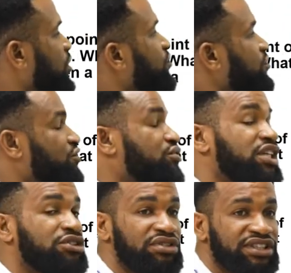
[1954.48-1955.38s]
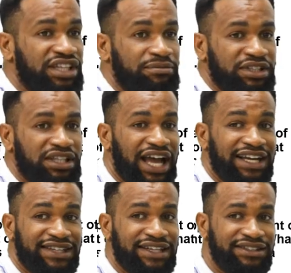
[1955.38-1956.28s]
going to still do the same thing
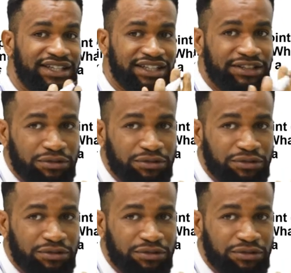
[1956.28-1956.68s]
as I did